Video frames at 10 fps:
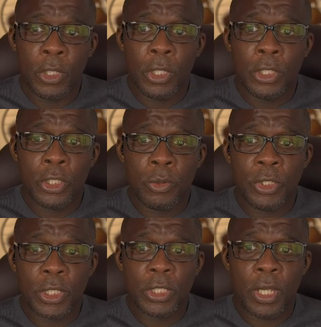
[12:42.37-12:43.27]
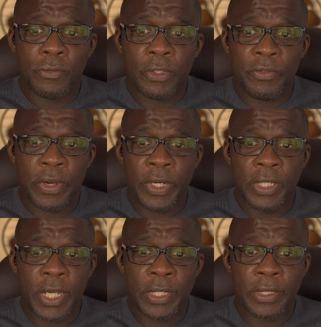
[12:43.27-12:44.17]
So just after very
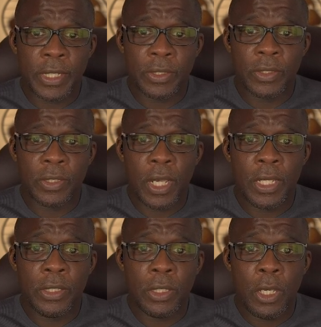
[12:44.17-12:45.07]
intense exercise,